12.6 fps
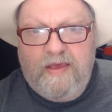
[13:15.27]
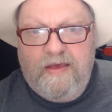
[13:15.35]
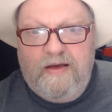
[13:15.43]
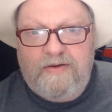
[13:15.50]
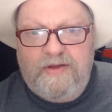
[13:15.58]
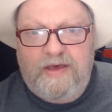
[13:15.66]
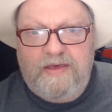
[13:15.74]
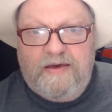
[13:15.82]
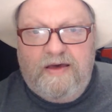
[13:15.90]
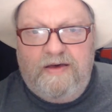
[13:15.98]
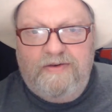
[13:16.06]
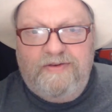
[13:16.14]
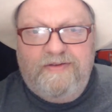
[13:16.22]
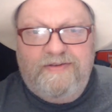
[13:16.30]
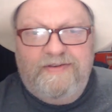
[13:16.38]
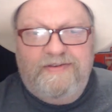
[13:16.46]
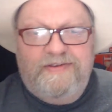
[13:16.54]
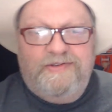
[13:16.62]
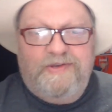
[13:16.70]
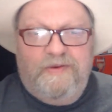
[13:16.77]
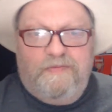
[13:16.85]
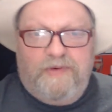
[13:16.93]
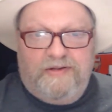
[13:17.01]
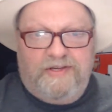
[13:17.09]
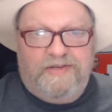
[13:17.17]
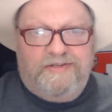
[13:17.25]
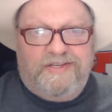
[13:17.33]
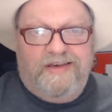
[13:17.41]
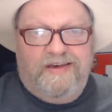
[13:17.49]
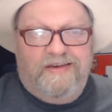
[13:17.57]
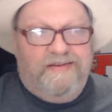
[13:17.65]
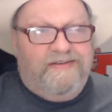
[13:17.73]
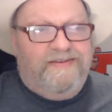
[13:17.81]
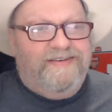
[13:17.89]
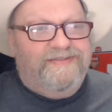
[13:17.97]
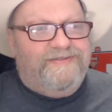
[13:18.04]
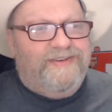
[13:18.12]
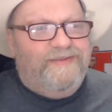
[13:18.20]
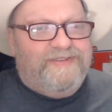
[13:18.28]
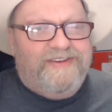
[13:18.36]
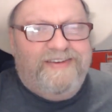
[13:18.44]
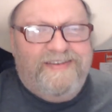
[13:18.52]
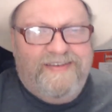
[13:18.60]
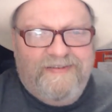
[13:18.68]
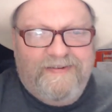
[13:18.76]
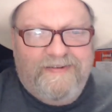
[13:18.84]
Oh, there you go. Your buddy's here, Dipsy.